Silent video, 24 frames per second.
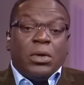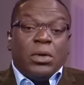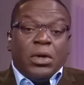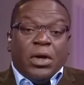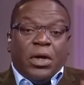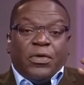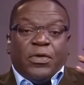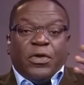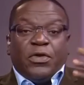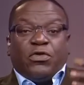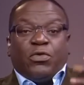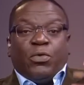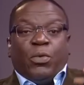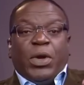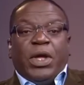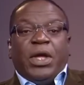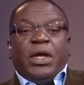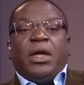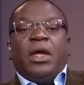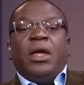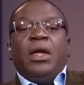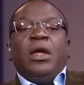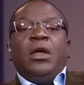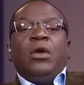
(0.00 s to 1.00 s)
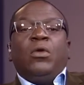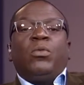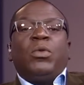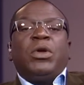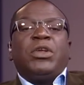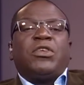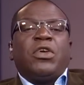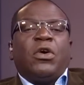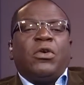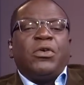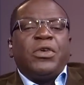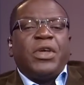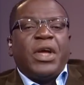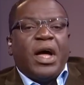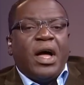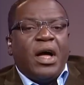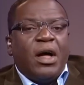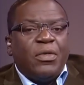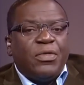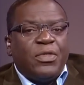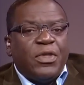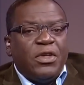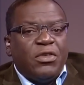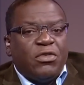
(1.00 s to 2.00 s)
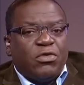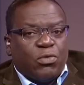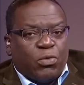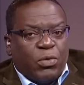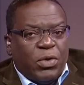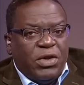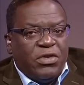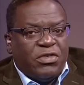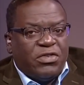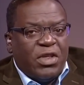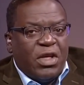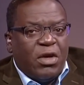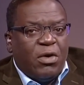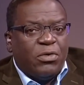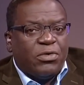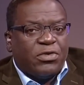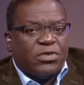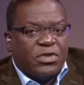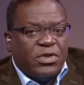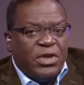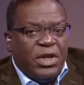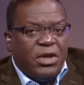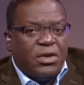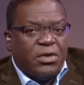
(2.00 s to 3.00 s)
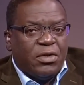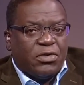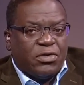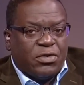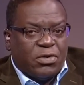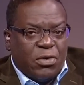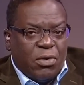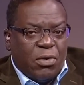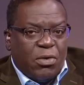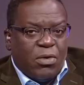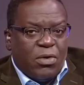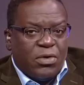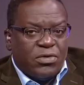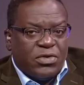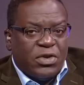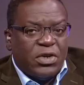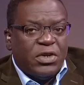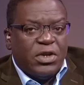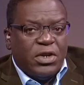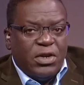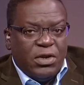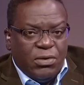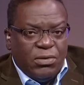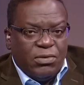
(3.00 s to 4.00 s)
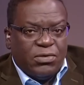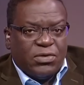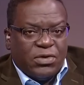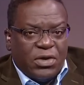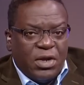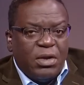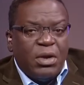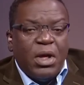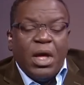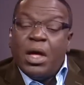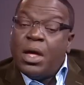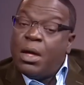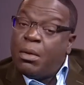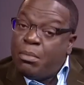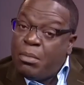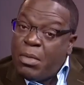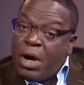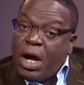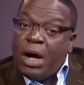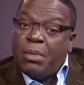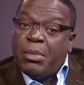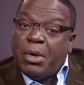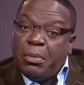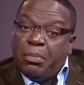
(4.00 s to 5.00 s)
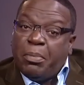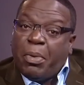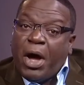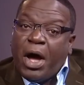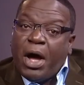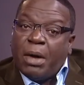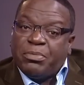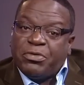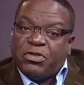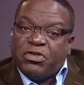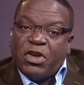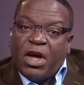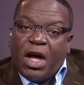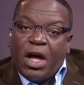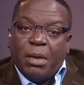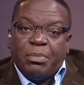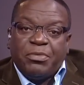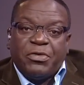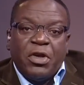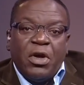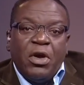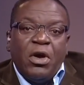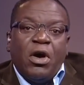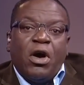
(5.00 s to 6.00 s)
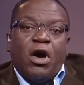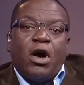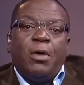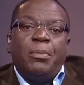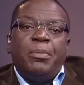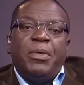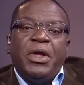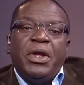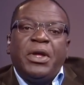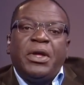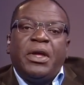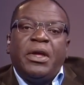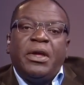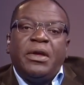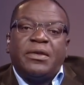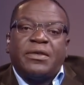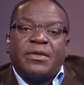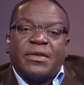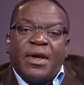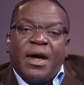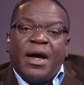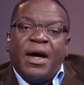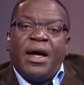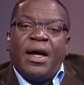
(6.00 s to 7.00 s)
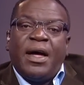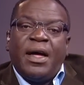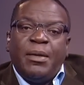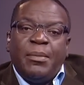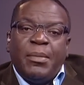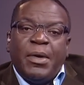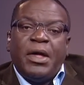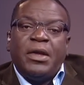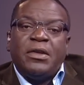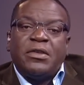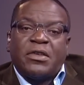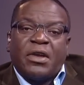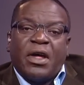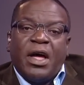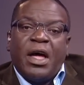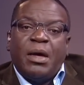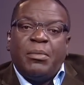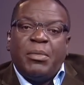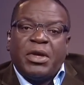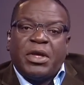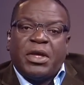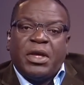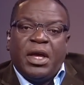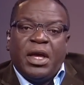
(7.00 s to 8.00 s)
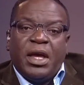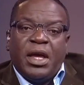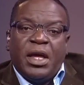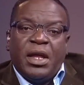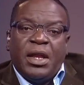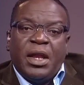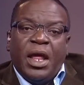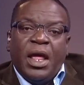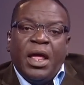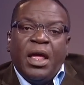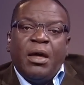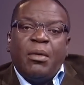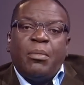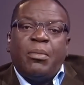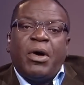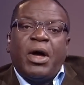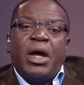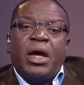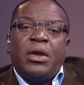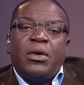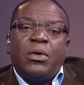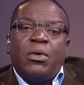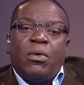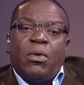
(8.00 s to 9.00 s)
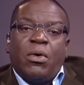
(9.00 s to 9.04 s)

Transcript: Earlier this week, we tell you how these resale sneaker stores in Houston, mom and pop shops, are being hit time and time again by an